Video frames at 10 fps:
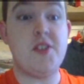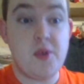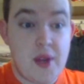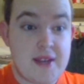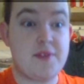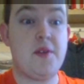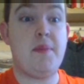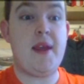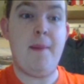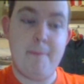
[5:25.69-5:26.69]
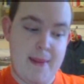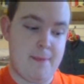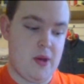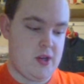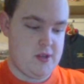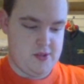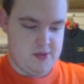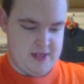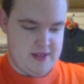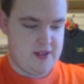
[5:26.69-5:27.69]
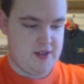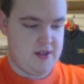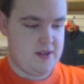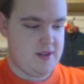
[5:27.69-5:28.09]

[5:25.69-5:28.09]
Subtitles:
you do have to be a member to enter.